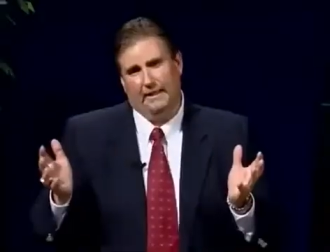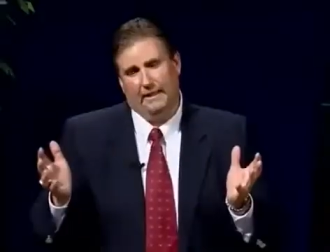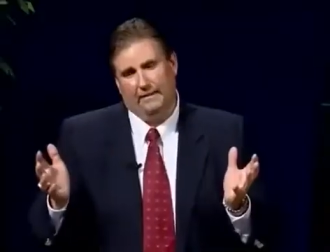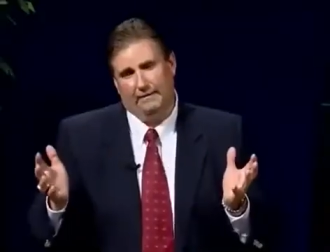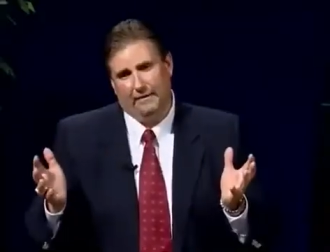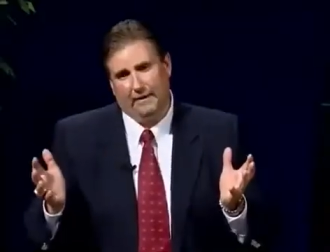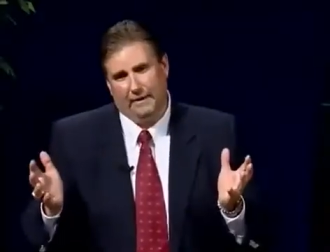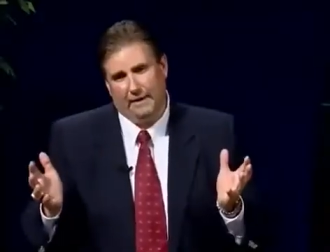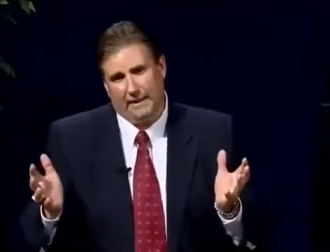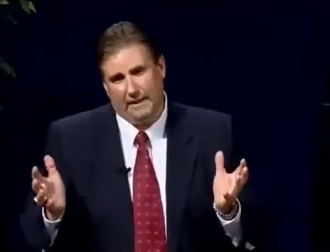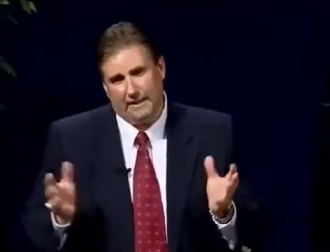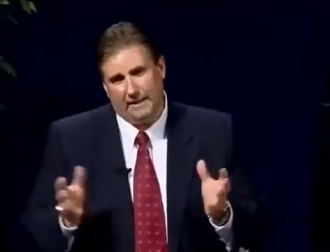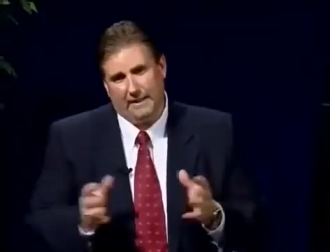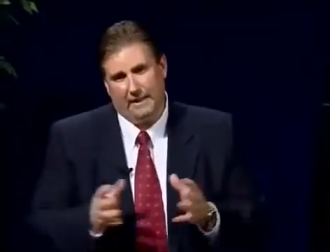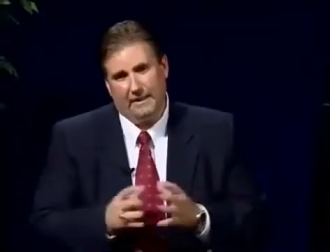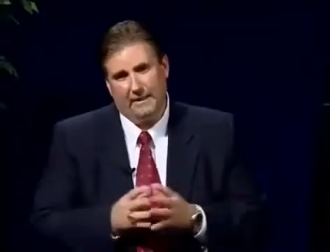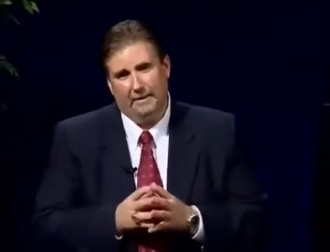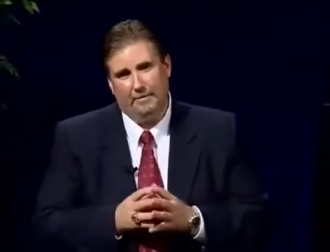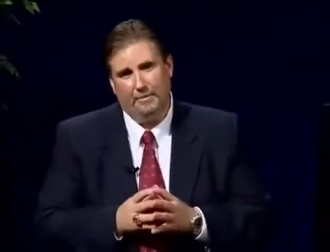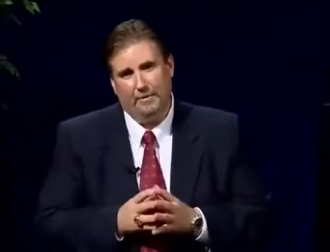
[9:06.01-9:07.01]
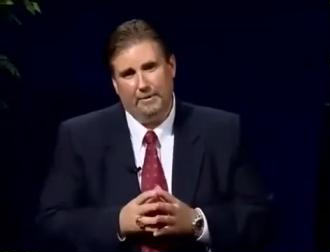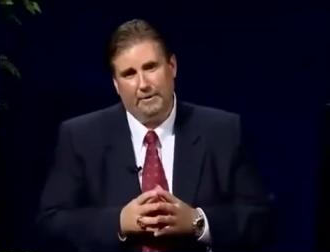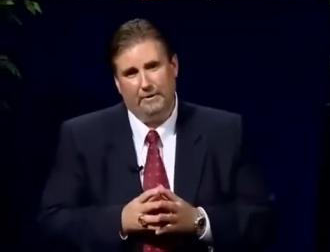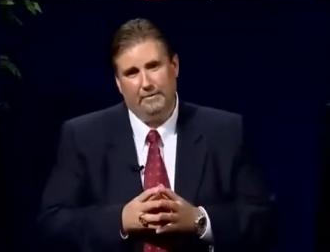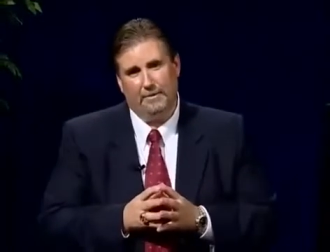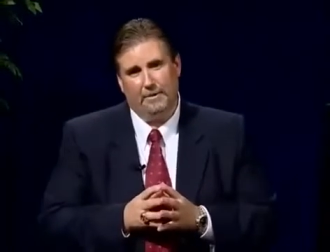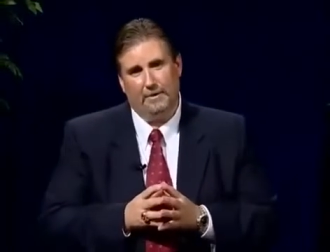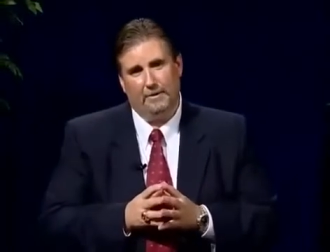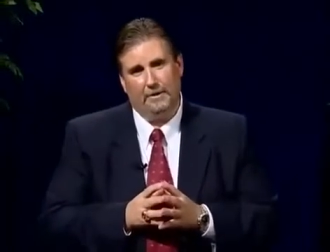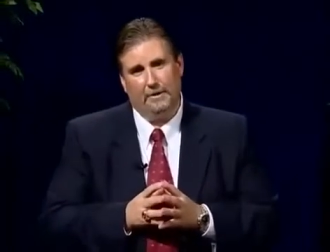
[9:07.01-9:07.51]
an FLS set up with
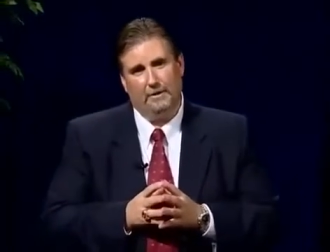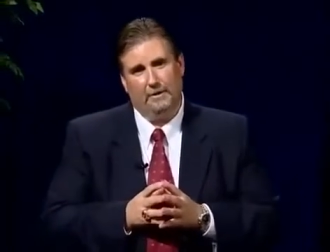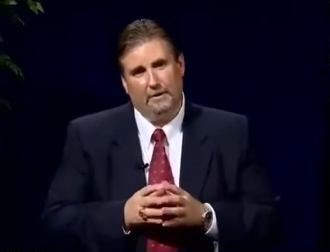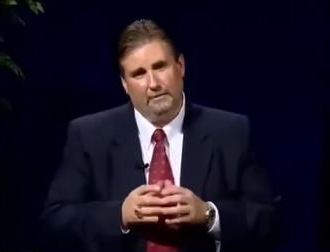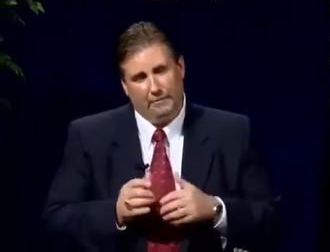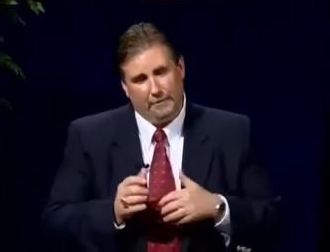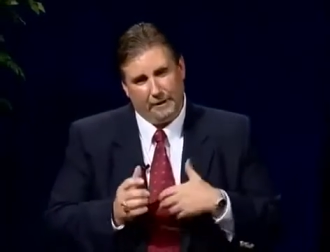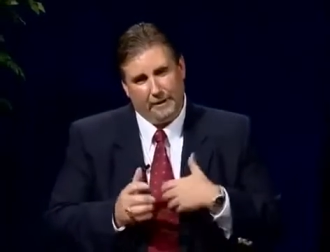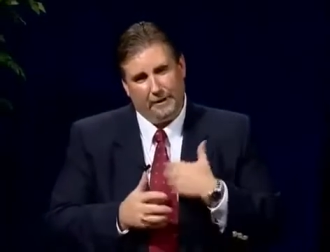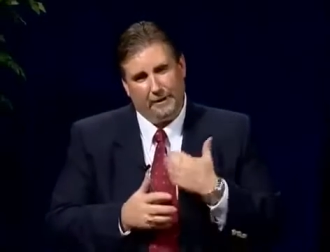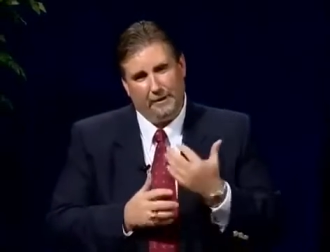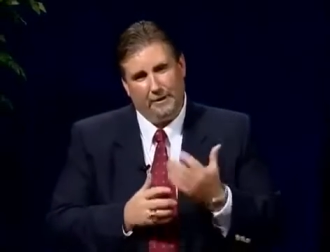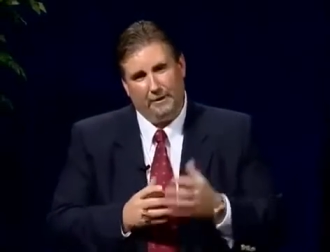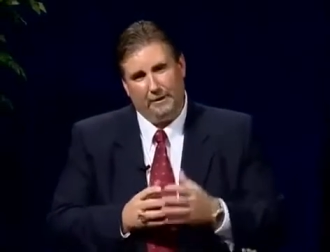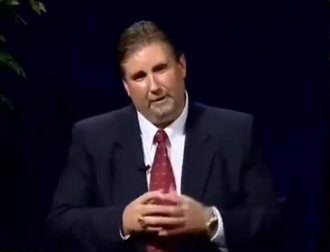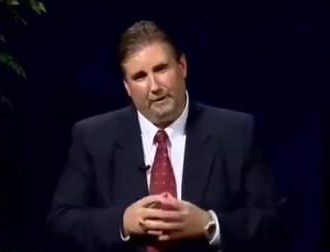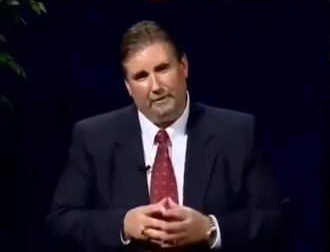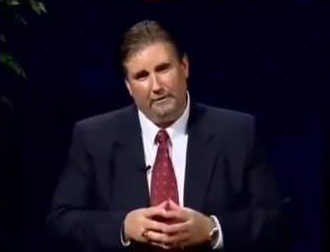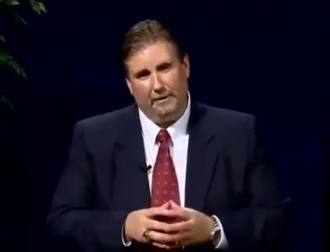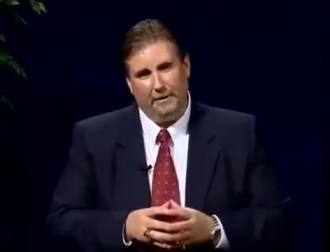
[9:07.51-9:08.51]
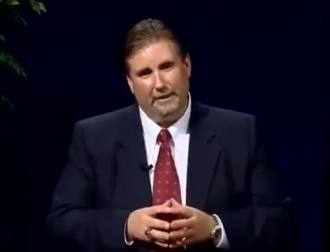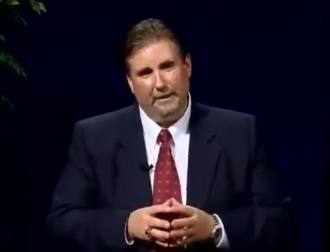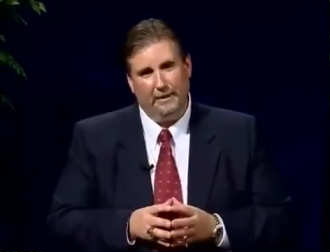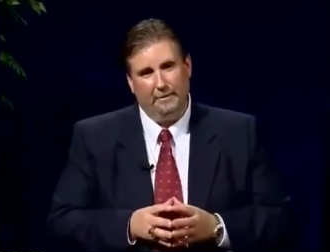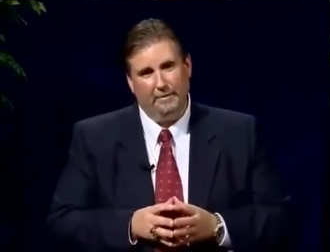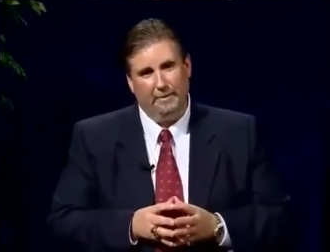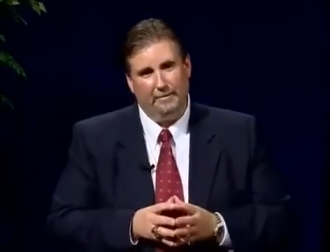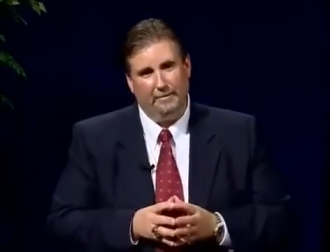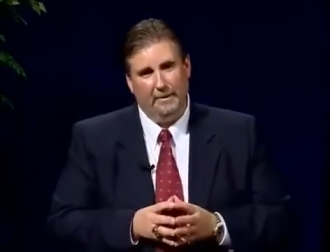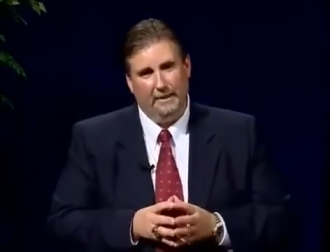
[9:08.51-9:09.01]
them so that hopefully you can go over and
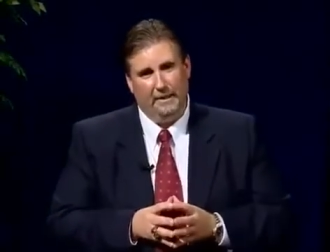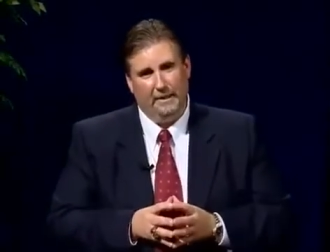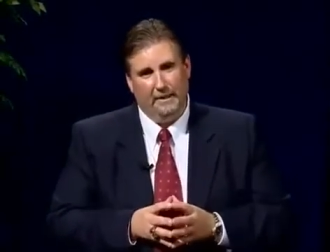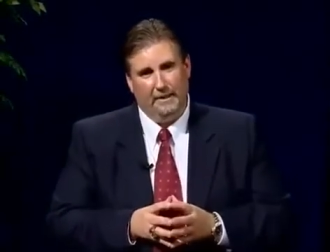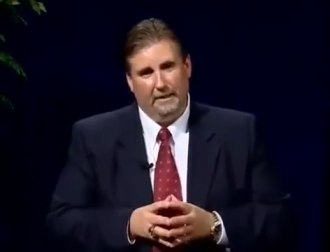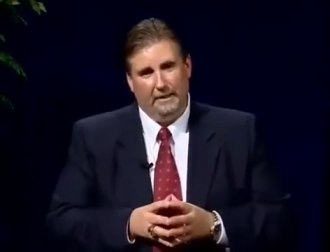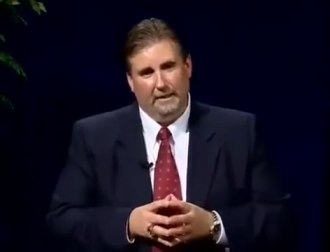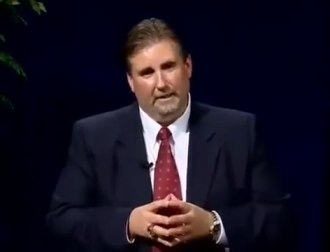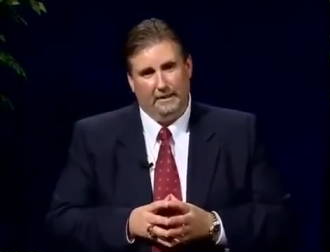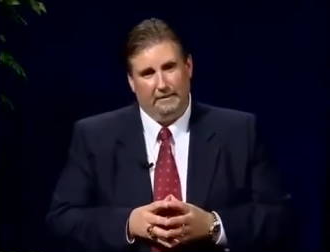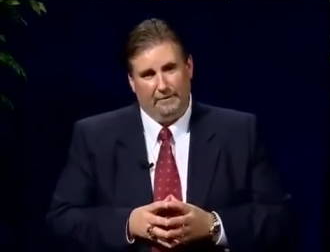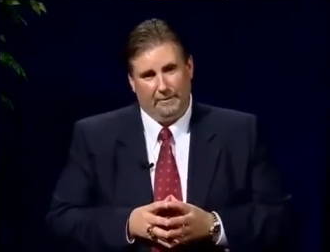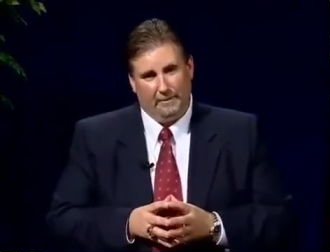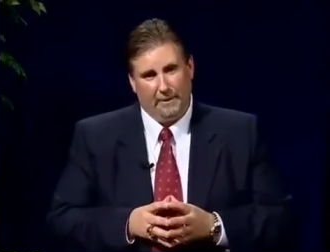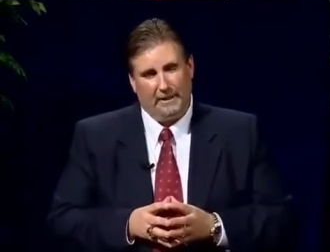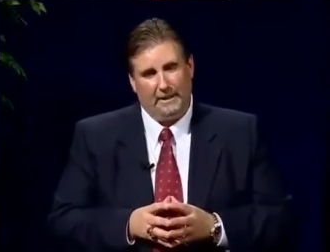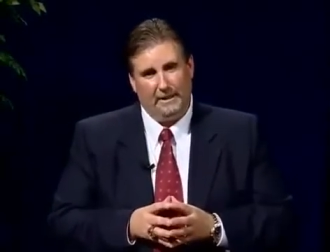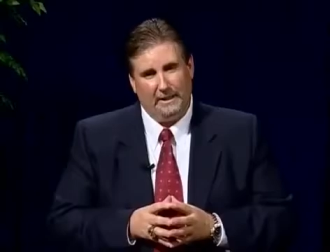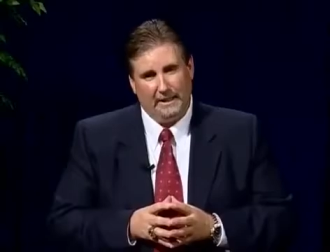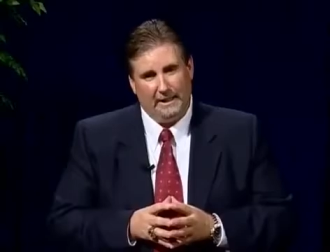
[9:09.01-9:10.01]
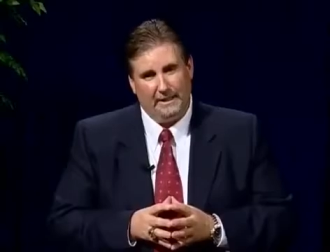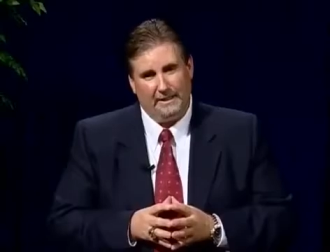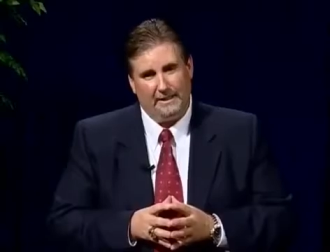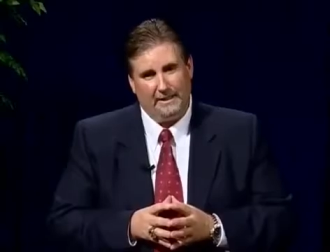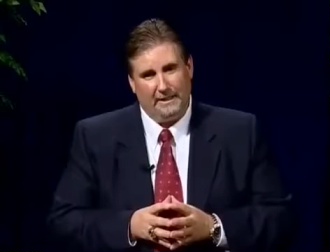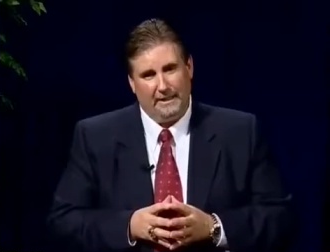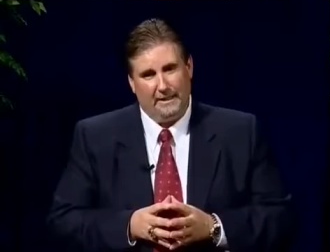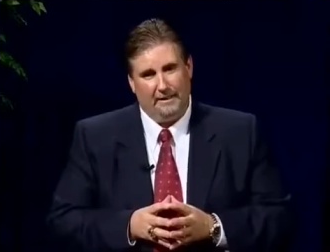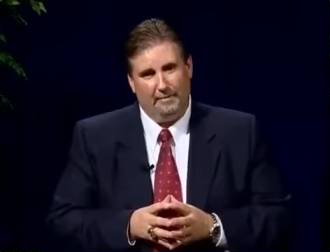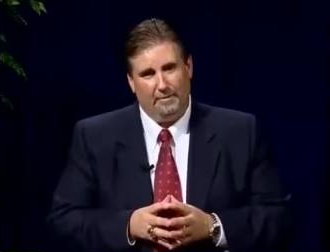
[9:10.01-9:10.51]
help them from a client
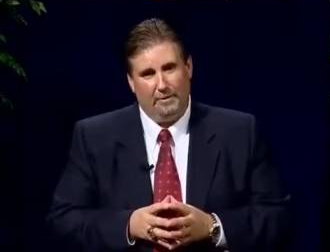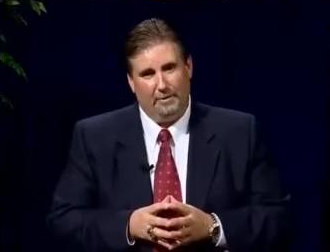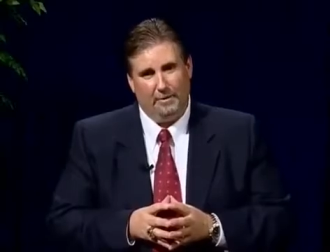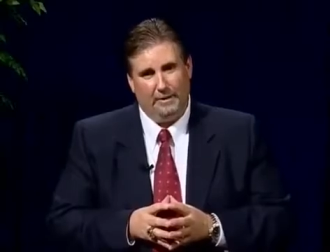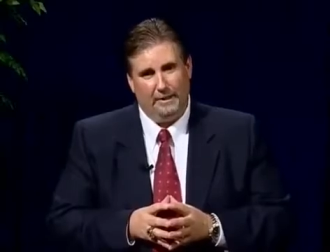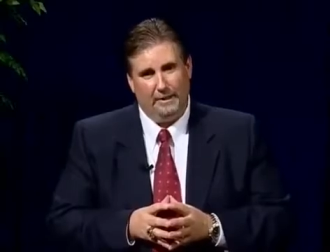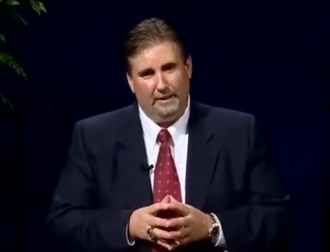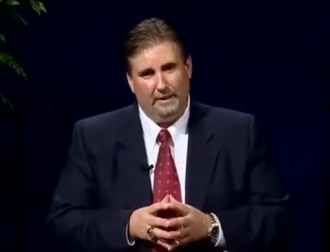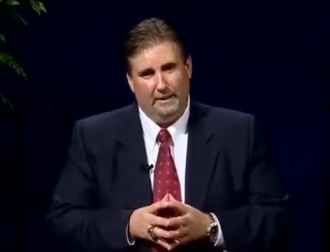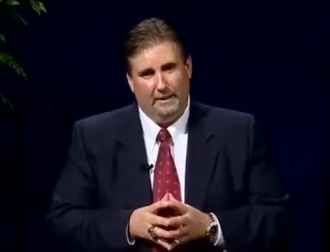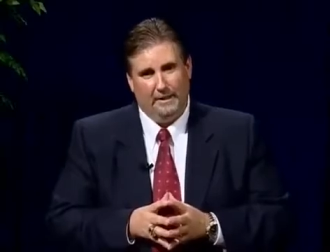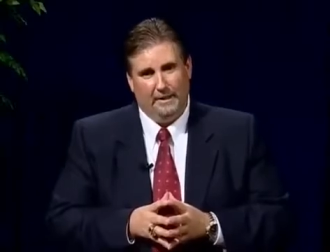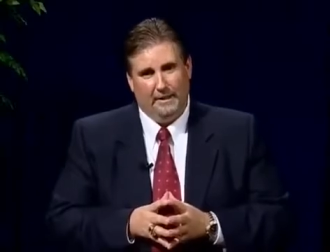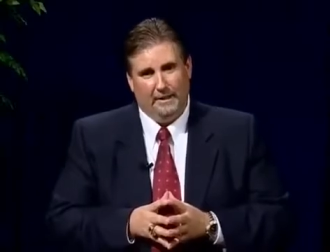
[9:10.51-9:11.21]
standpoint.